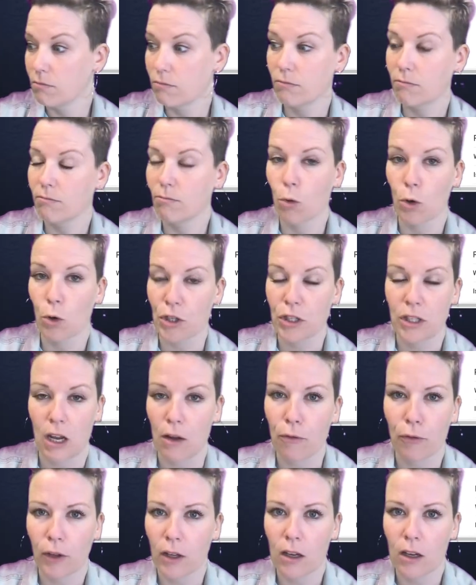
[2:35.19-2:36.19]
more
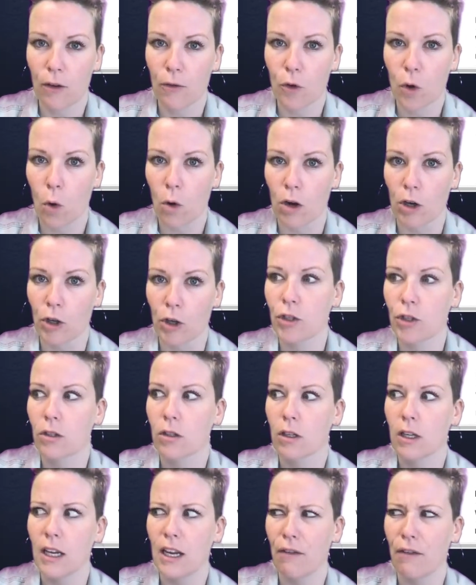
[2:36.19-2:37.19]
safely, of course,
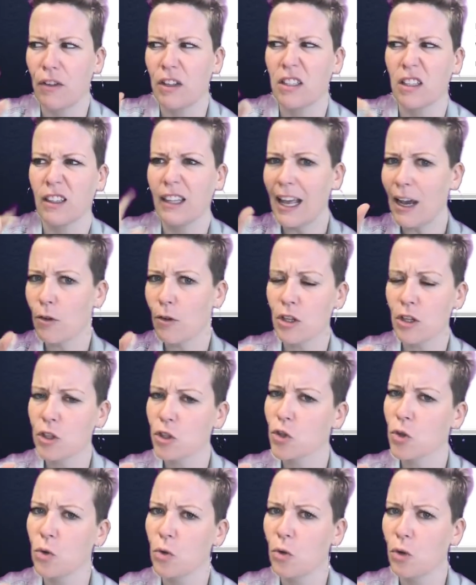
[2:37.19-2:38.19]
if it's allowed at
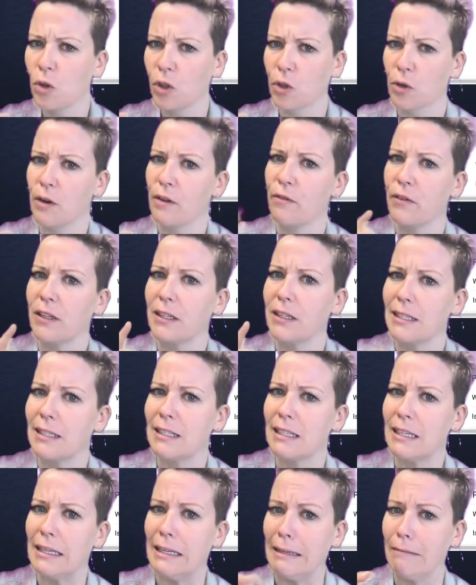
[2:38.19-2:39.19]
school or if it's
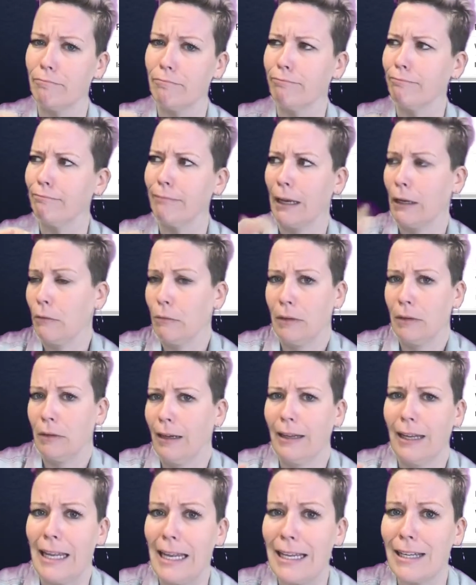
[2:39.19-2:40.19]

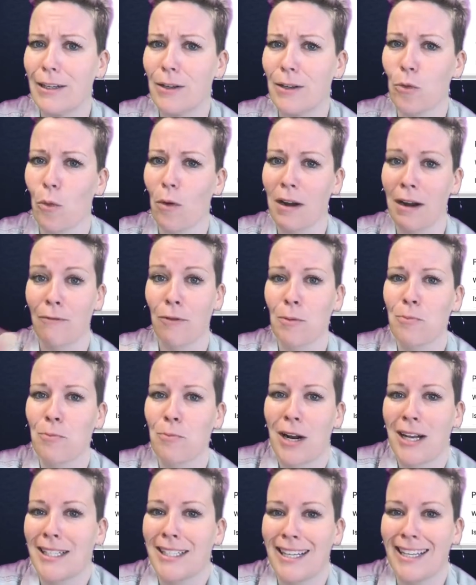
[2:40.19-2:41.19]
in whatever
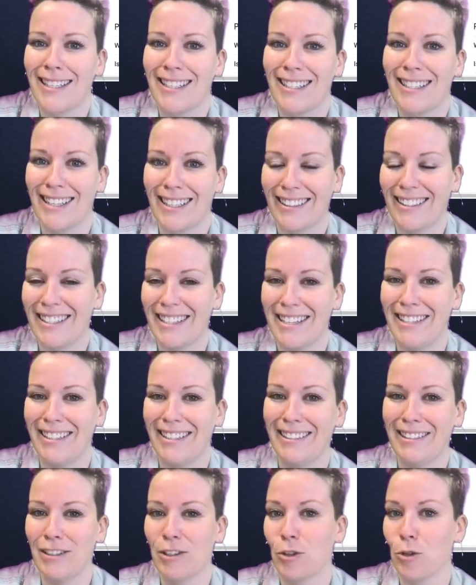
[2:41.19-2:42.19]
process it gets
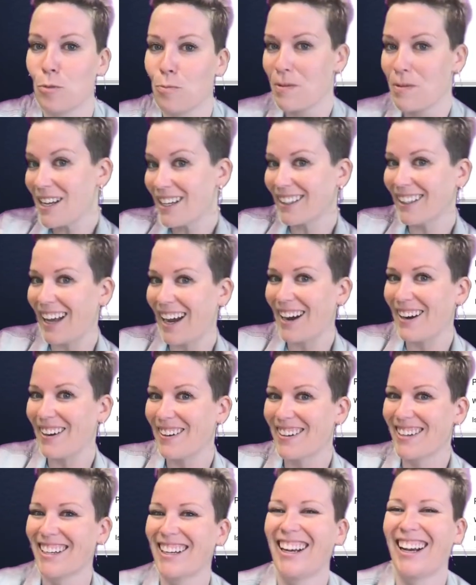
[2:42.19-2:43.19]
in to be
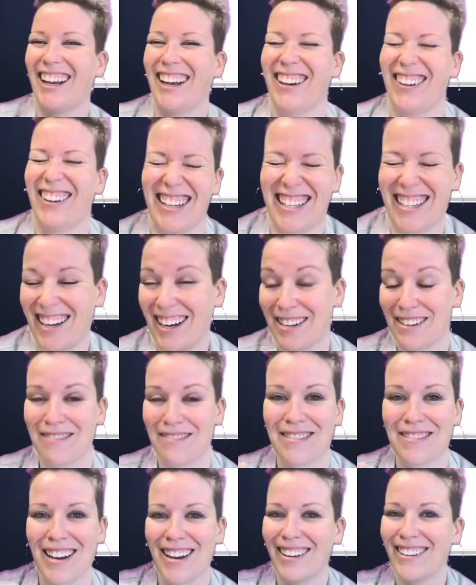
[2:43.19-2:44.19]
allowed, which I
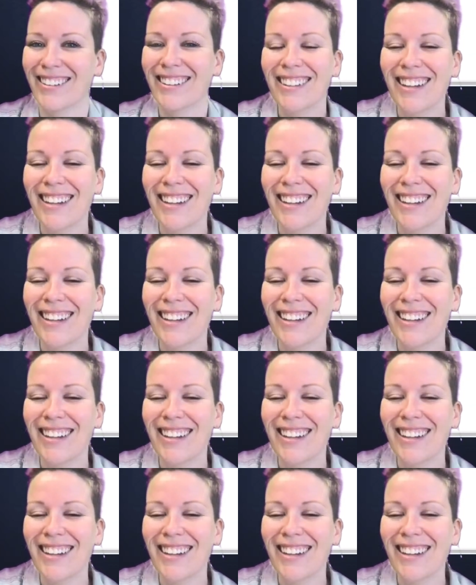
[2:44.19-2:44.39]
don't know.